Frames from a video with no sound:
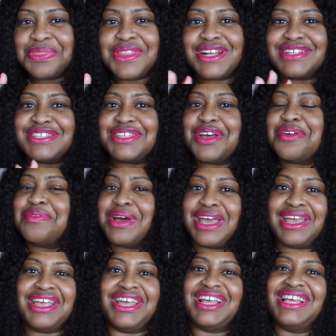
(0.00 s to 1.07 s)
There's no
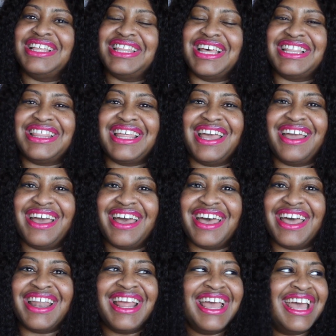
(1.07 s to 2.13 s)
way that they
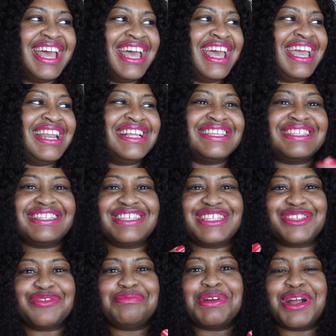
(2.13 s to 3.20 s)
had any
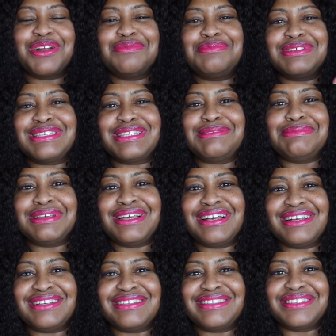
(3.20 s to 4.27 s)
sense of purpose
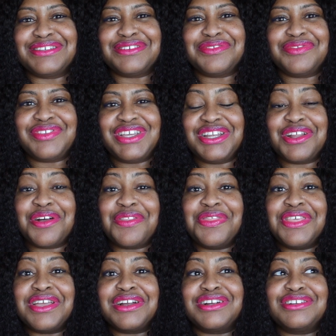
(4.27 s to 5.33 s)
because of, you know,
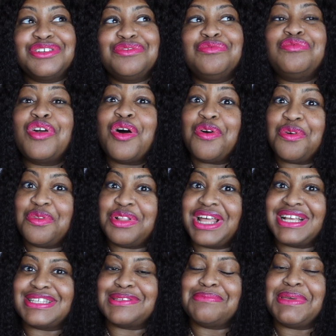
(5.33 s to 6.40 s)
their role
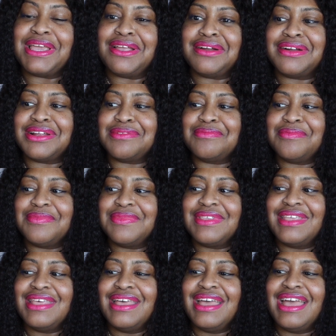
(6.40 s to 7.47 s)
as a parent.
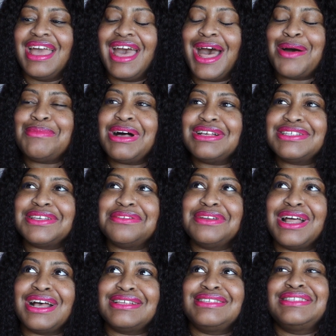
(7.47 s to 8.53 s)
I'm also
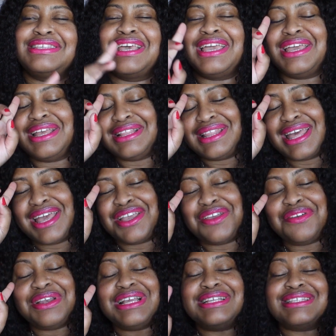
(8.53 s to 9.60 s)
not saying that
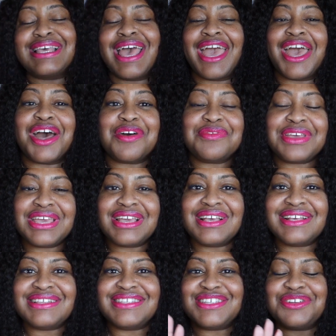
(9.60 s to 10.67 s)
you need to have
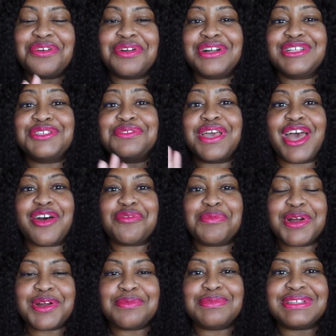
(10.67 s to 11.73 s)
kids in order to have
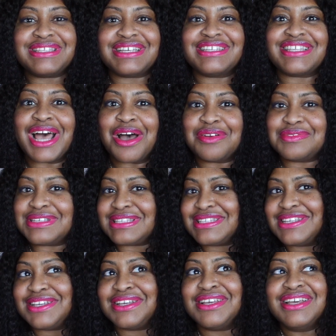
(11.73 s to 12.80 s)
purpose. That's
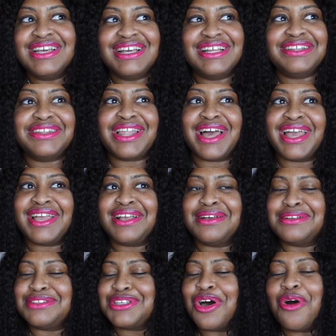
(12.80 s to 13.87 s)
obviously like
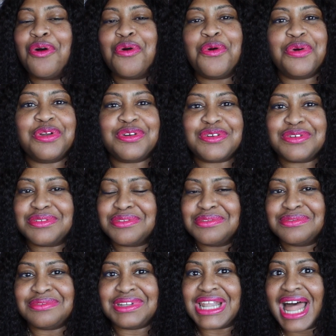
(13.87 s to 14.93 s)
a total
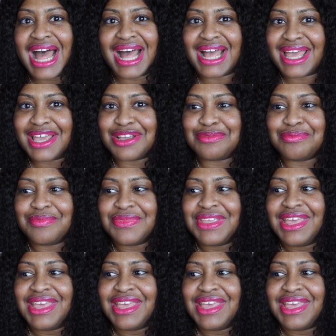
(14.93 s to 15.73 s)
lie.